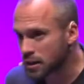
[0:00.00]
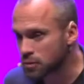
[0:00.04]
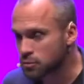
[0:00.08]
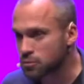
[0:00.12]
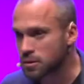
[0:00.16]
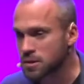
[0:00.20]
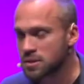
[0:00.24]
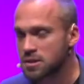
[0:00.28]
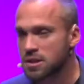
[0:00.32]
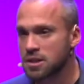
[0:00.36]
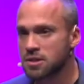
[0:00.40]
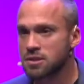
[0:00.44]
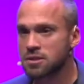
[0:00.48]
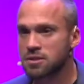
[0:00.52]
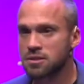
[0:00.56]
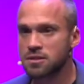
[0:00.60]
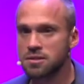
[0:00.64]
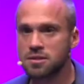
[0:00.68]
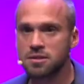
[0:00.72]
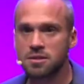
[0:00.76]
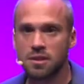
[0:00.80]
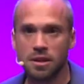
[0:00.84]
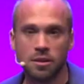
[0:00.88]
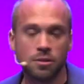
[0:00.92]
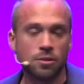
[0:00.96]
transitions,
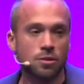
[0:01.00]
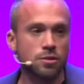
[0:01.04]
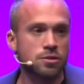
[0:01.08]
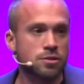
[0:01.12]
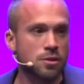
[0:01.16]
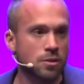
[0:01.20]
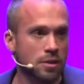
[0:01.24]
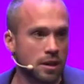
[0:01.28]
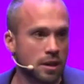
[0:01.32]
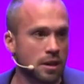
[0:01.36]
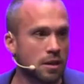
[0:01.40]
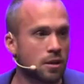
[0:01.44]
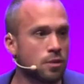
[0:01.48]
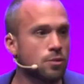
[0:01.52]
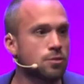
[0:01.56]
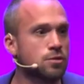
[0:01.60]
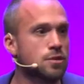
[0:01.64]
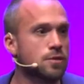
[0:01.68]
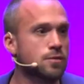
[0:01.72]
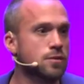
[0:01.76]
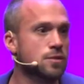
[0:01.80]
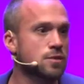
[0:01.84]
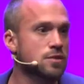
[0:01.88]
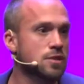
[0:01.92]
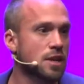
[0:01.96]
and also the
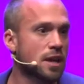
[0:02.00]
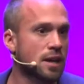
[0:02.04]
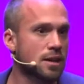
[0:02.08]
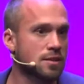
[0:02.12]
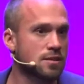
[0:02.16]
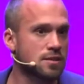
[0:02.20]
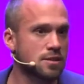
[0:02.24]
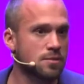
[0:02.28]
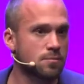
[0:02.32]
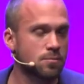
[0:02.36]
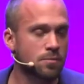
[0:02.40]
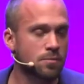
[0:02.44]
inclusive society.